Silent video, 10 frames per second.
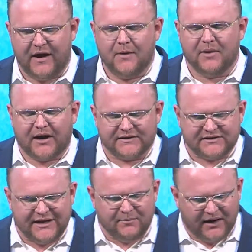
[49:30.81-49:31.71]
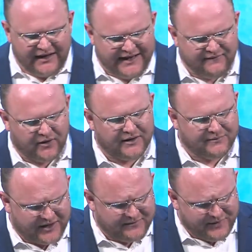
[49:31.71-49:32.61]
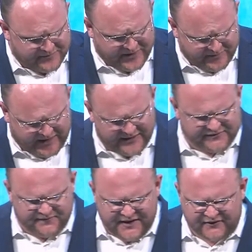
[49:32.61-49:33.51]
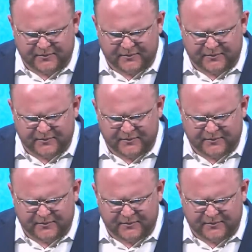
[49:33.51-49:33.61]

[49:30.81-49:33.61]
because the believer, because of this,